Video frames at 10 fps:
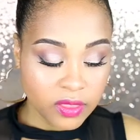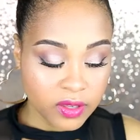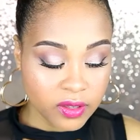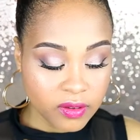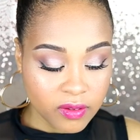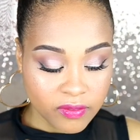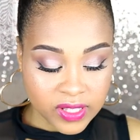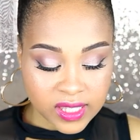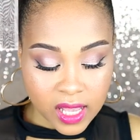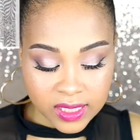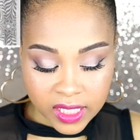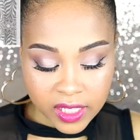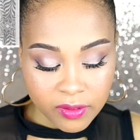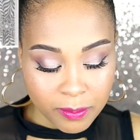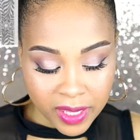The
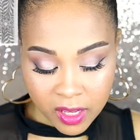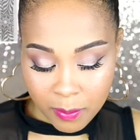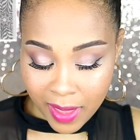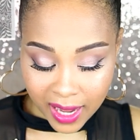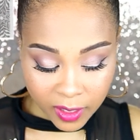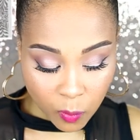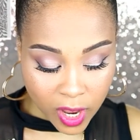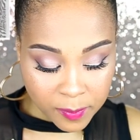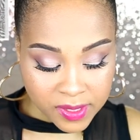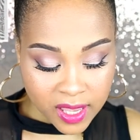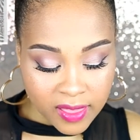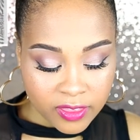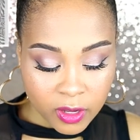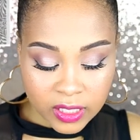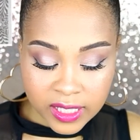Vasanti Makeup Magnet Wipes.
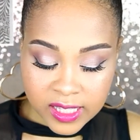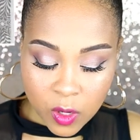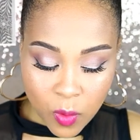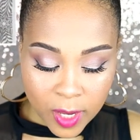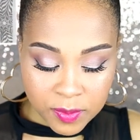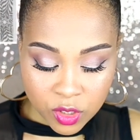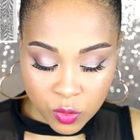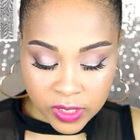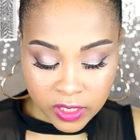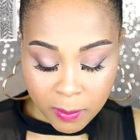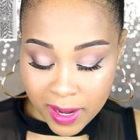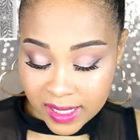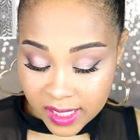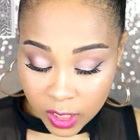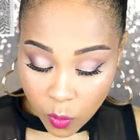They're cleansing wipes using the
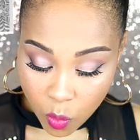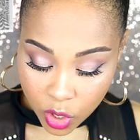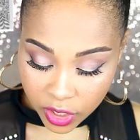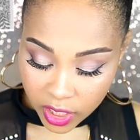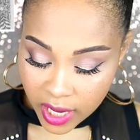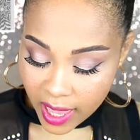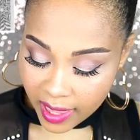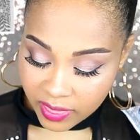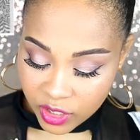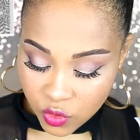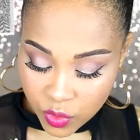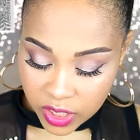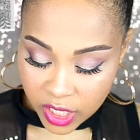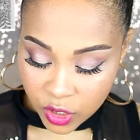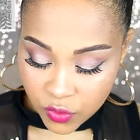micellar water, and this
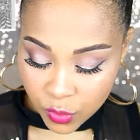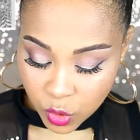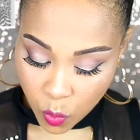retails for